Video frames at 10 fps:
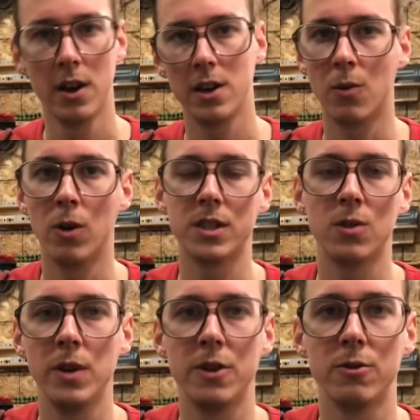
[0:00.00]
you know, once
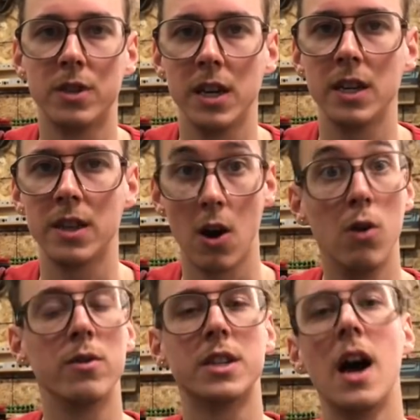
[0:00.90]
a week routine that
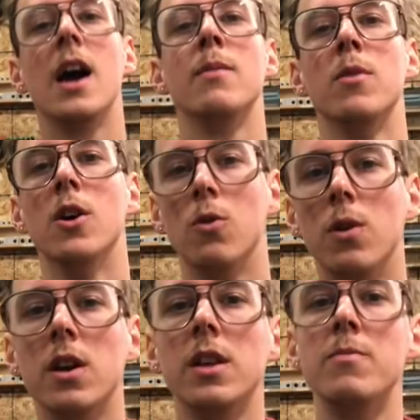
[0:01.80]
over time
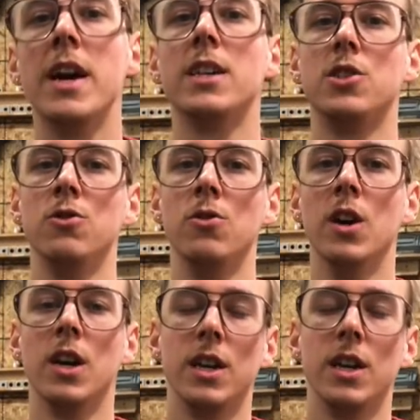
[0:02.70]
really makes you,